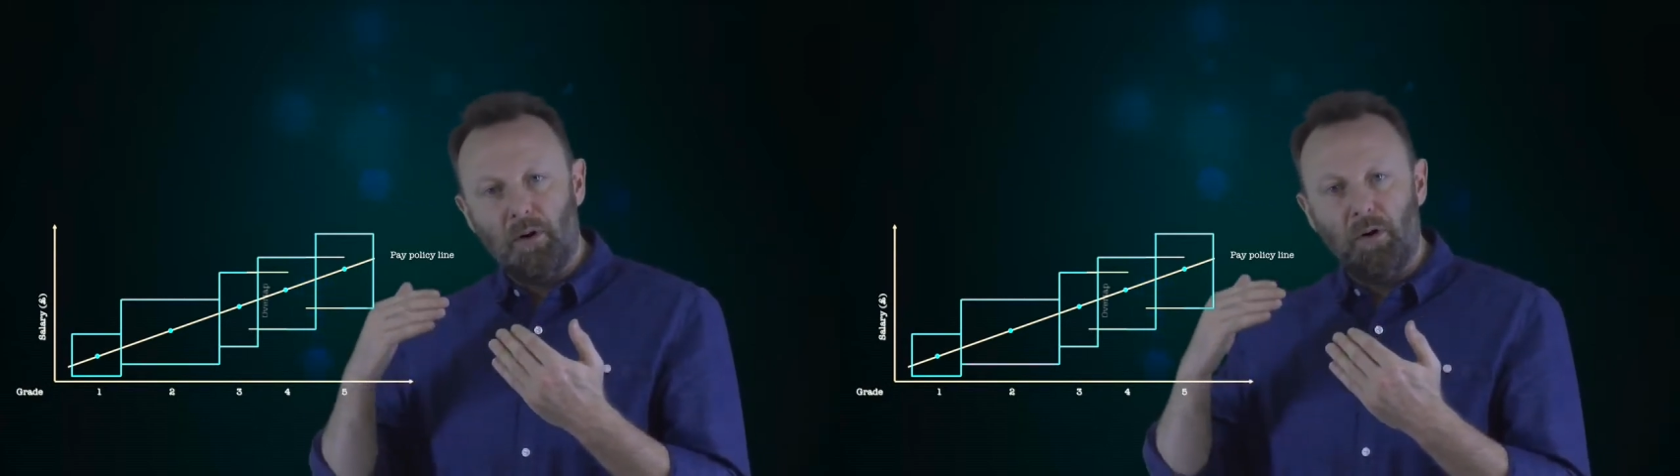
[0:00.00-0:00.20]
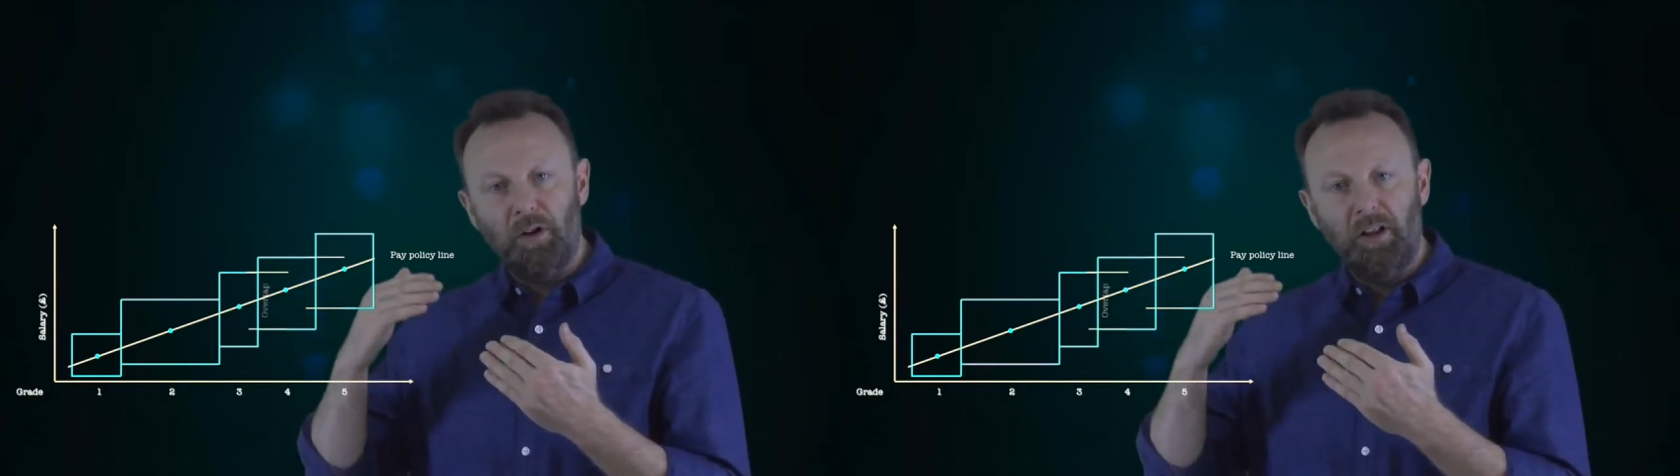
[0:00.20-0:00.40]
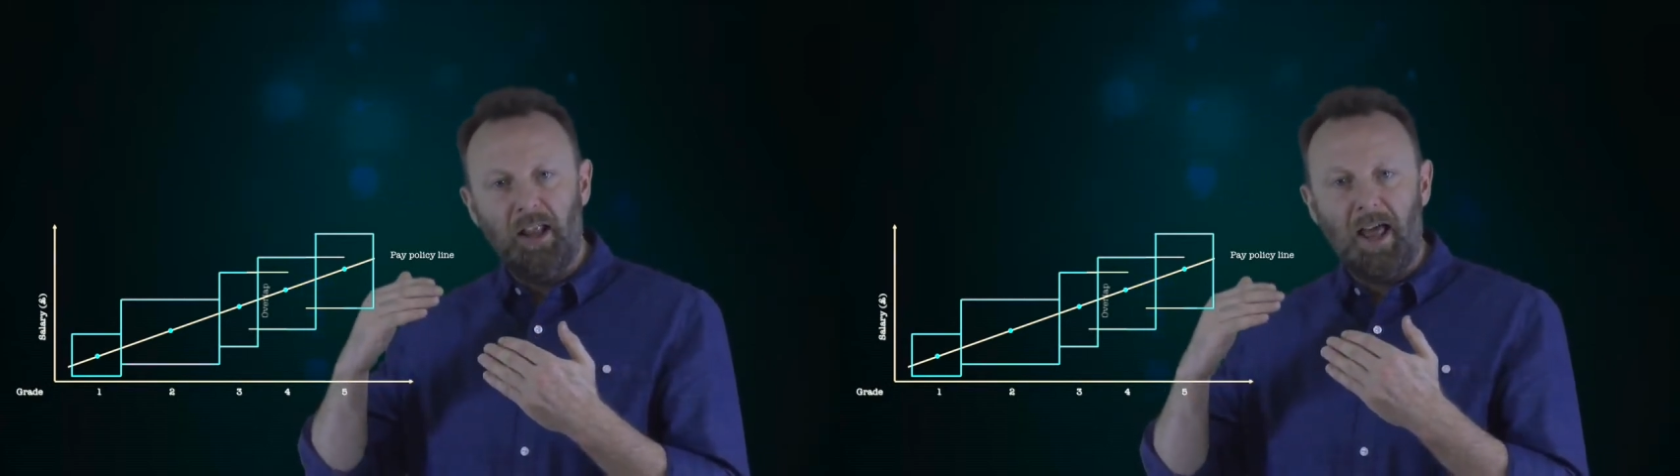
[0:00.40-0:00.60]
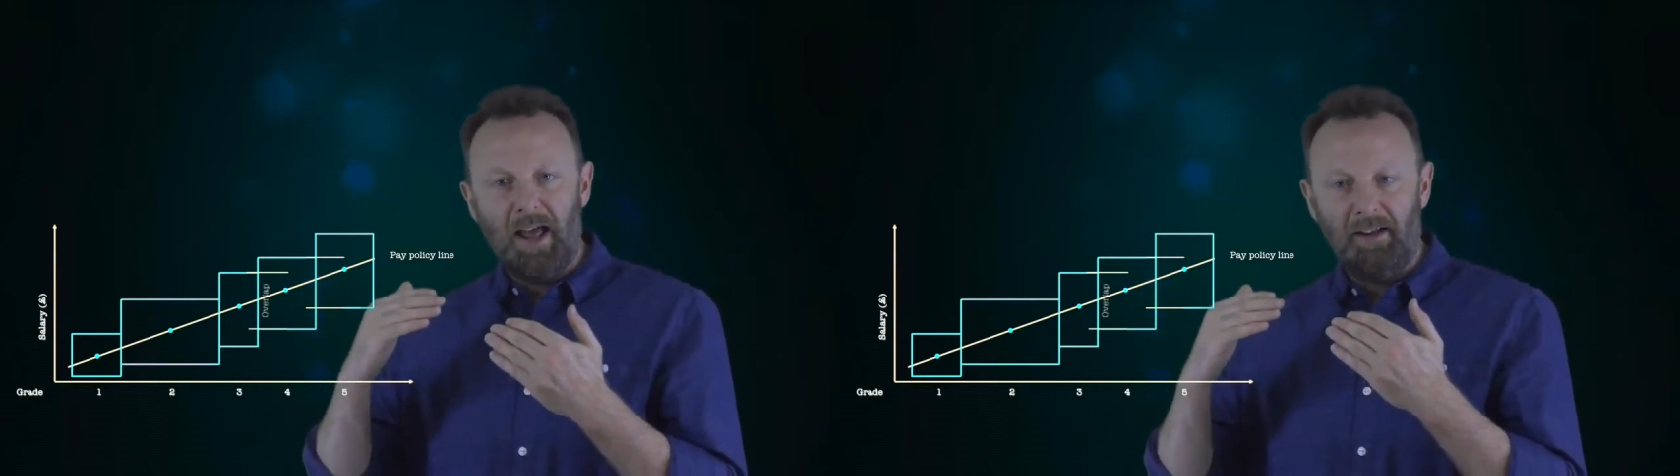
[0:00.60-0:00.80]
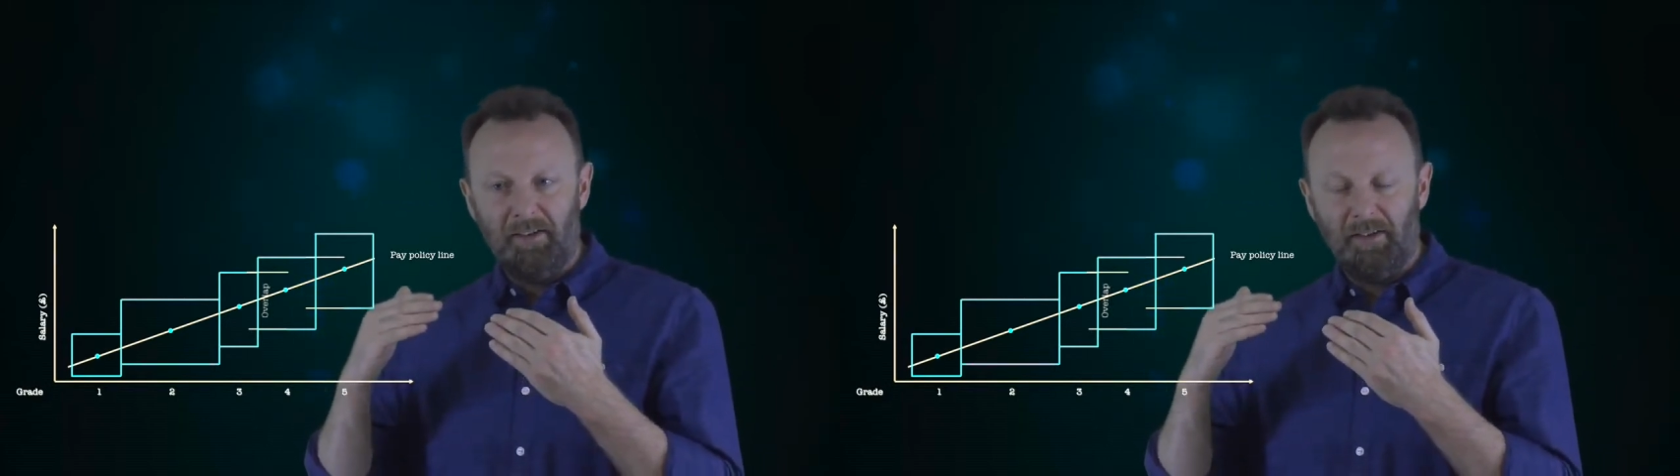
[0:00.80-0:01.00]
or
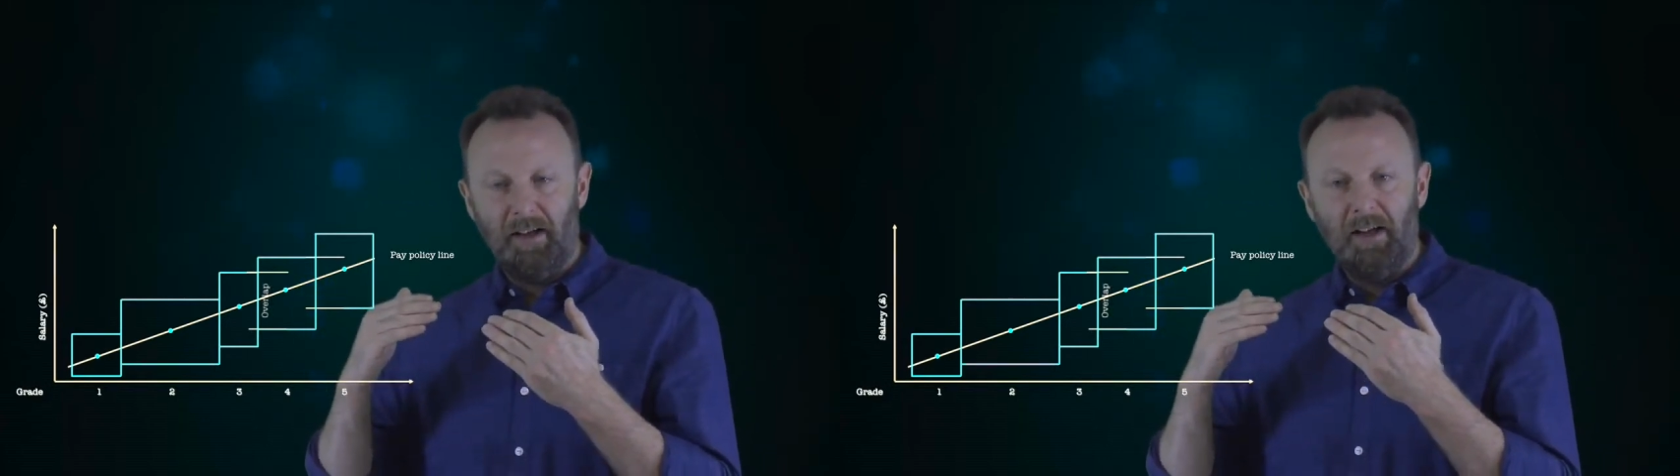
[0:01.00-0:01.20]
less